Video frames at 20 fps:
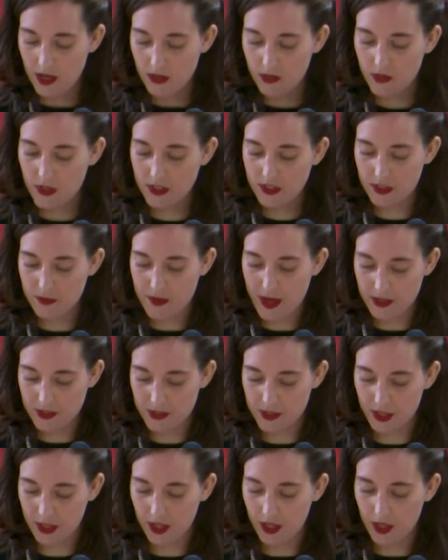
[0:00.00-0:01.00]
This
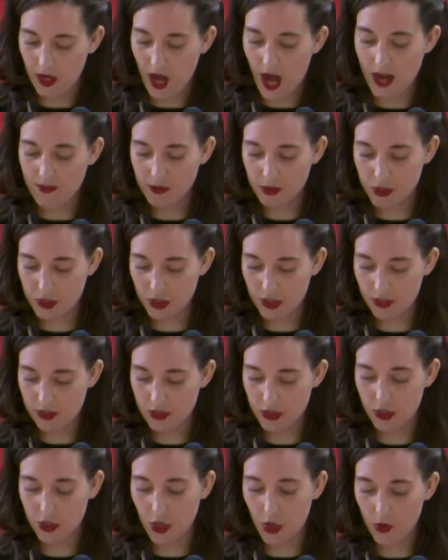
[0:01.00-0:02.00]
semester, I returned
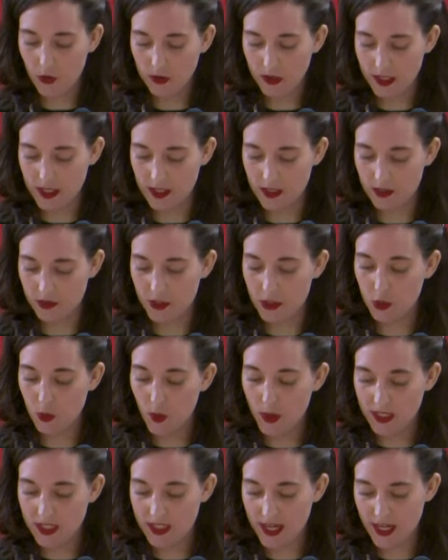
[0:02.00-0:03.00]
to co-lead the
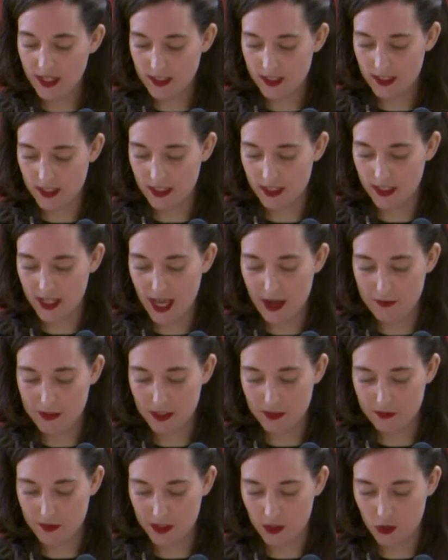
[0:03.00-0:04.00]
2019
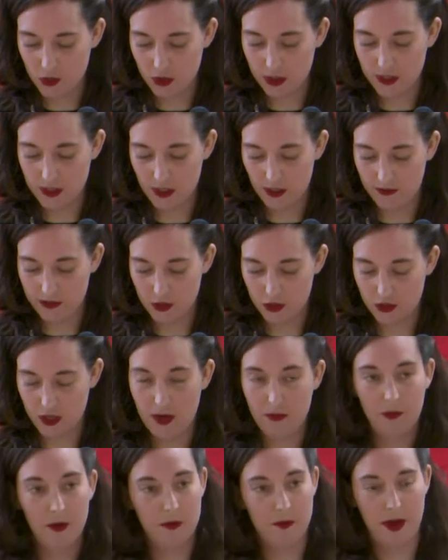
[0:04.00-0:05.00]
campus ministry service
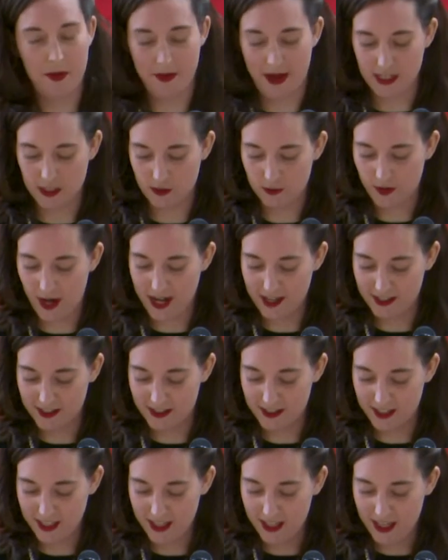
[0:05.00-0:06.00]
trip with my best friend,
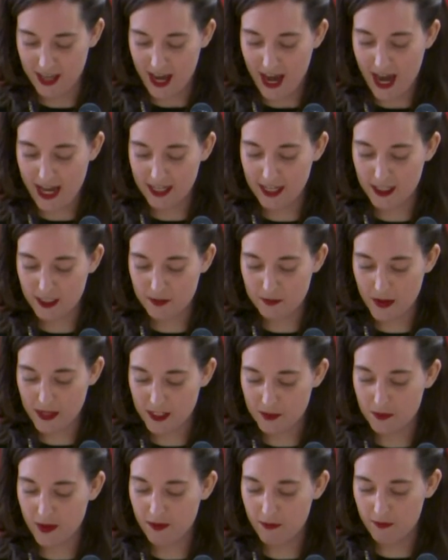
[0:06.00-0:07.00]
and I
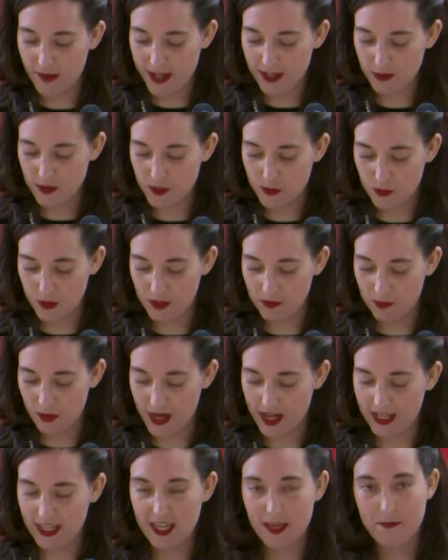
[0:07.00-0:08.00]
spent my final spring
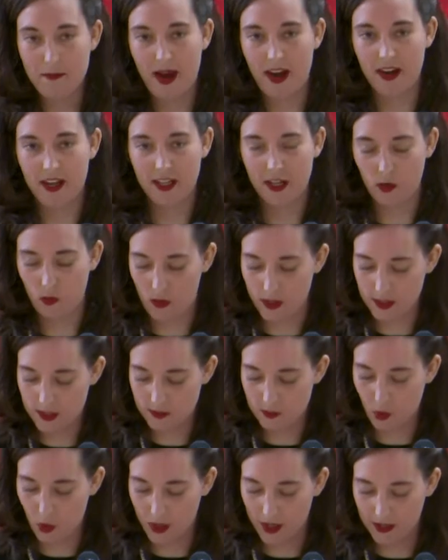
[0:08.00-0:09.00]
break in Mérida once
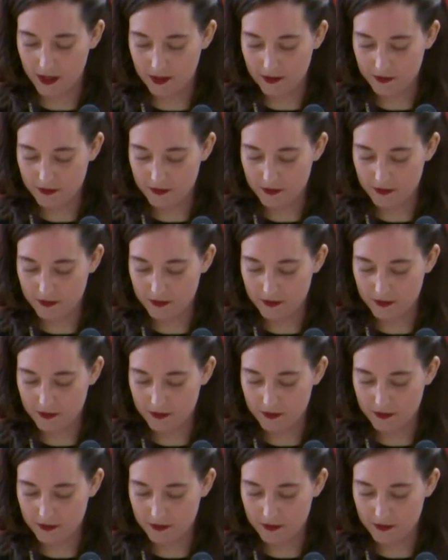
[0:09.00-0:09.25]
more.